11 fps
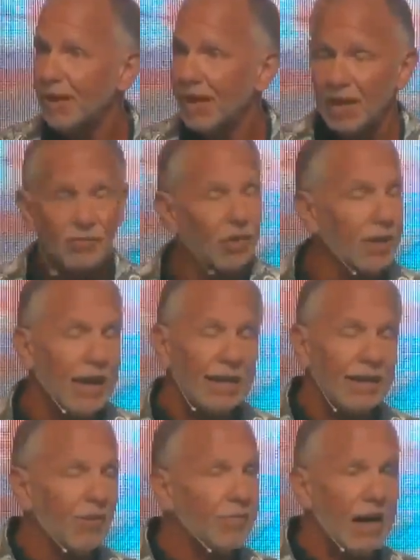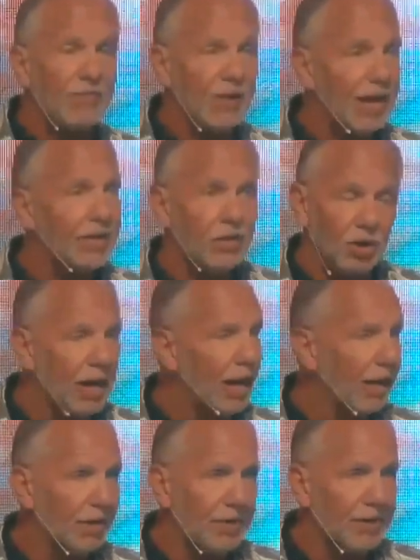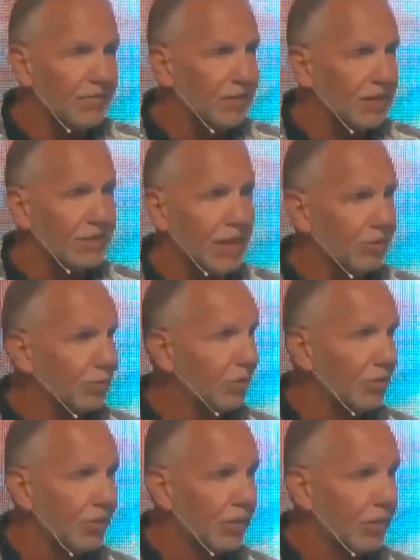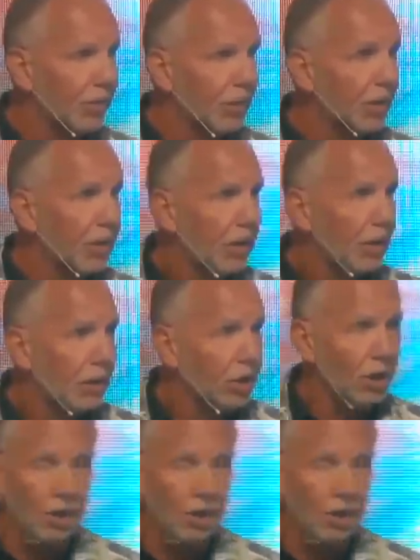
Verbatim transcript: If you're not living by faith, you're not going to be successful. You're going